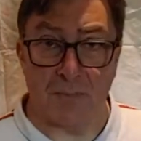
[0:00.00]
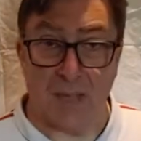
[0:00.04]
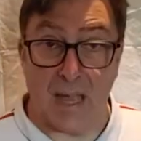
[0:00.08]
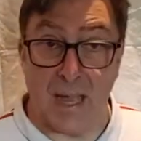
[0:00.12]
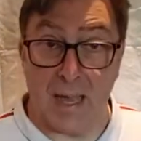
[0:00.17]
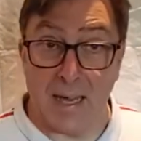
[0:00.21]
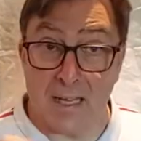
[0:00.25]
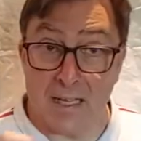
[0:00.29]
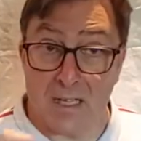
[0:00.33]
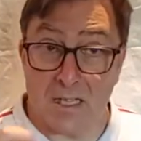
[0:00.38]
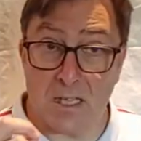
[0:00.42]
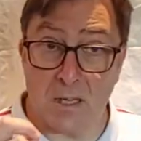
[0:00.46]

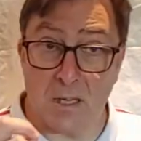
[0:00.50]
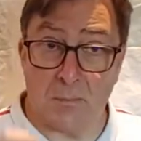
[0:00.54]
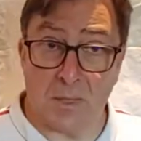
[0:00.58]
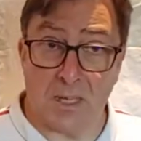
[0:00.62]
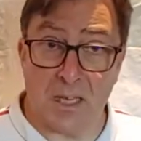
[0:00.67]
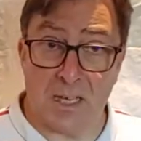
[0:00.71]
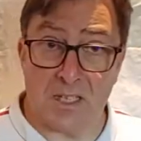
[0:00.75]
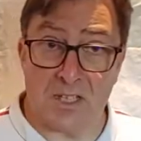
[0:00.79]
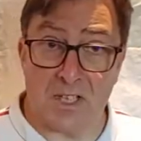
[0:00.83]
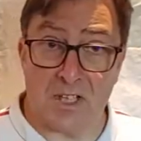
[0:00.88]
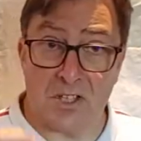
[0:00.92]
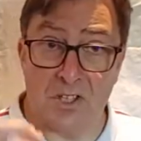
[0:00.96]
And in some
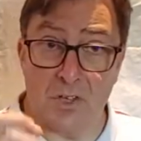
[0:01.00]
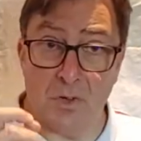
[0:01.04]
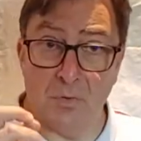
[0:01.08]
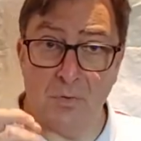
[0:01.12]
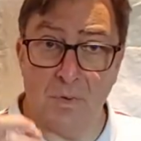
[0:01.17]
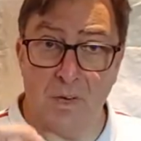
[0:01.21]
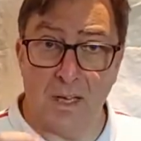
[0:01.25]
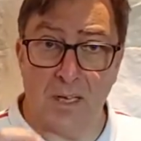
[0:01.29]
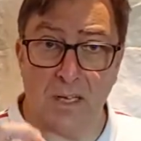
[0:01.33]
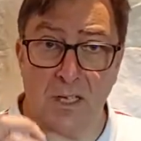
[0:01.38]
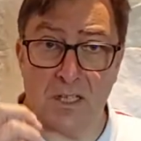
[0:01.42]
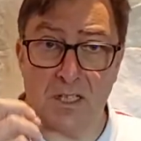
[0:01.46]
cases, you'll
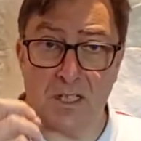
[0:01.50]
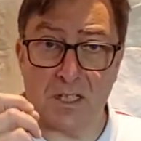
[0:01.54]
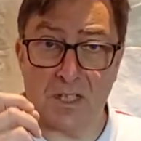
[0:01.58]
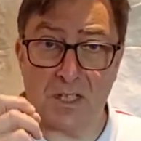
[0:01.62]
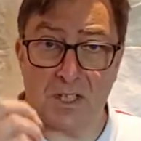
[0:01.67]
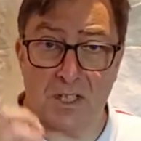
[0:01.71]
realise that